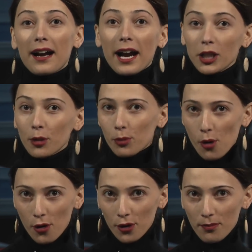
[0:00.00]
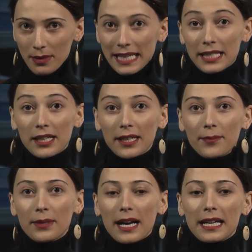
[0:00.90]
IR program is
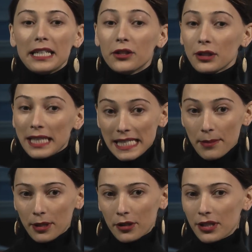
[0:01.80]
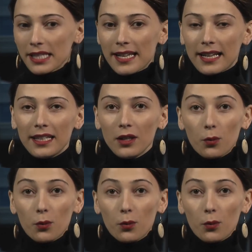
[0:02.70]
an interdisciplinary study